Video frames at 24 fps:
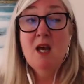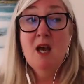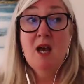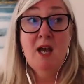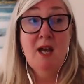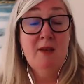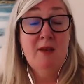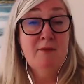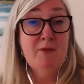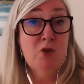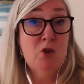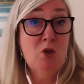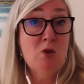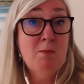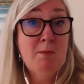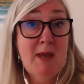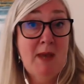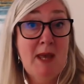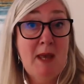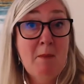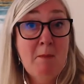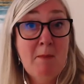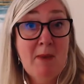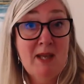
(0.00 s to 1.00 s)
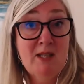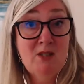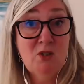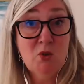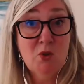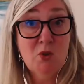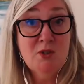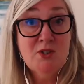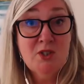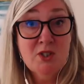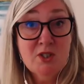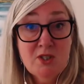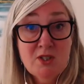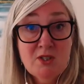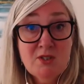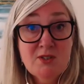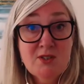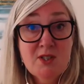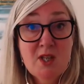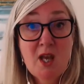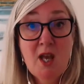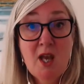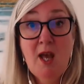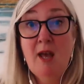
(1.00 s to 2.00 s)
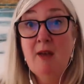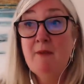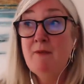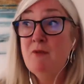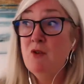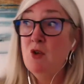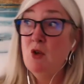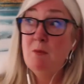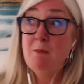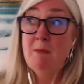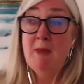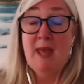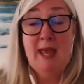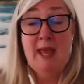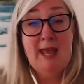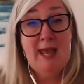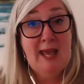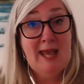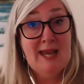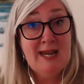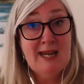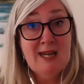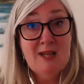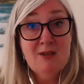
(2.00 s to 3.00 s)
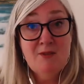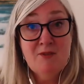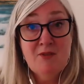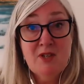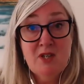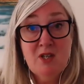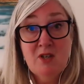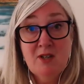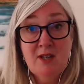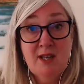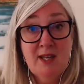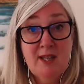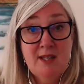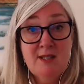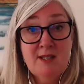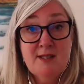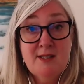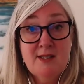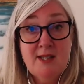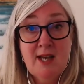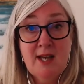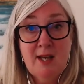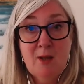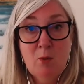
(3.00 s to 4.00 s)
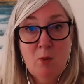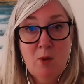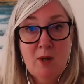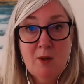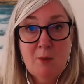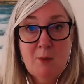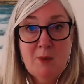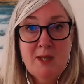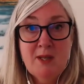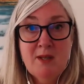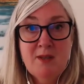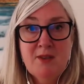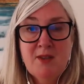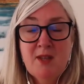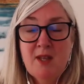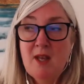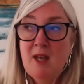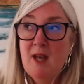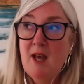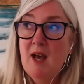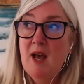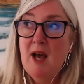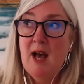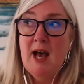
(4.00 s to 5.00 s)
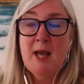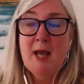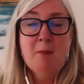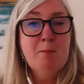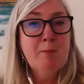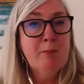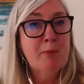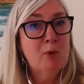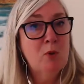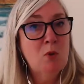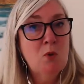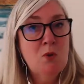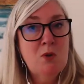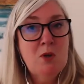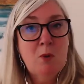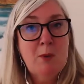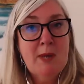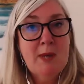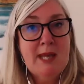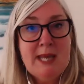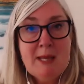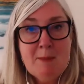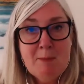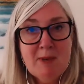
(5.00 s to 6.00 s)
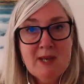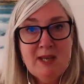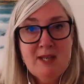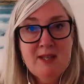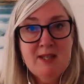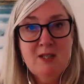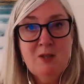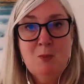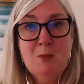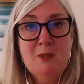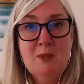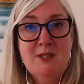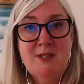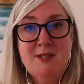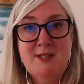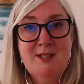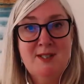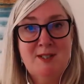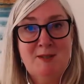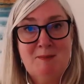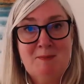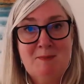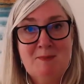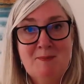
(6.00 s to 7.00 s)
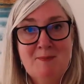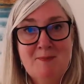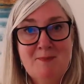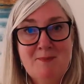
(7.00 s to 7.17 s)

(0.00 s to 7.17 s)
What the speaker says: Have you met my daughters? Have you met any of the young kids that I work with? I'm blown away by their wisdom.